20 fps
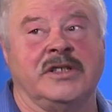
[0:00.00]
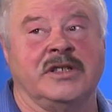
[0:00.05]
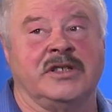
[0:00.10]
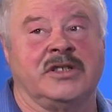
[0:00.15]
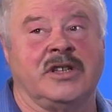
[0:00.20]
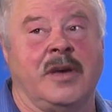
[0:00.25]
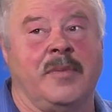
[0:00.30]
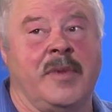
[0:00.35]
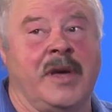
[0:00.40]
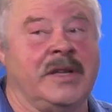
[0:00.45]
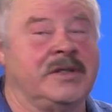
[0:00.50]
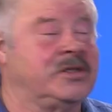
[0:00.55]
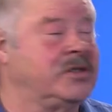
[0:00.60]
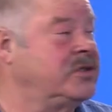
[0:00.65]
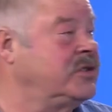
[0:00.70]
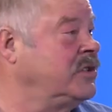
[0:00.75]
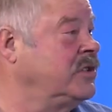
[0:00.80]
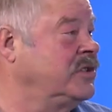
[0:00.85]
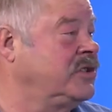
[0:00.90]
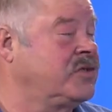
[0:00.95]
and some
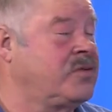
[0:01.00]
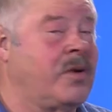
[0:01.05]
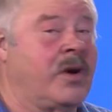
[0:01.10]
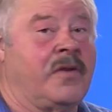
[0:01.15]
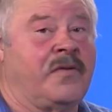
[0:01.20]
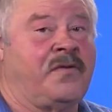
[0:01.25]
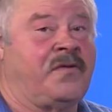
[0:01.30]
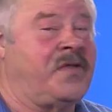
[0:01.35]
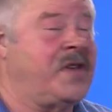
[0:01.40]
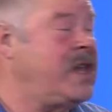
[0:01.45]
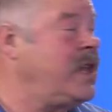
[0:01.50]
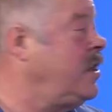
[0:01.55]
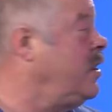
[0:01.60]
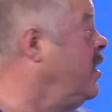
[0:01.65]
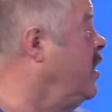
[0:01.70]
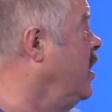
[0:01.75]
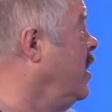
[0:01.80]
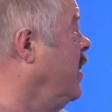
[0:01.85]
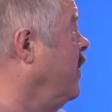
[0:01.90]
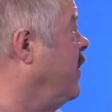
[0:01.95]
answers in square feet,
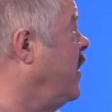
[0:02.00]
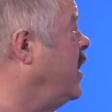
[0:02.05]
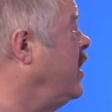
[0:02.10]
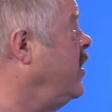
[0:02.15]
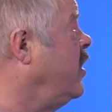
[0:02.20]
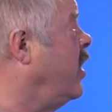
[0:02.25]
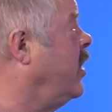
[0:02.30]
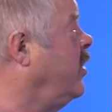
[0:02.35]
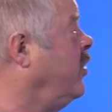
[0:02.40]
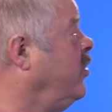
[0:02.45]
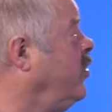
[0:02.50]
then you got to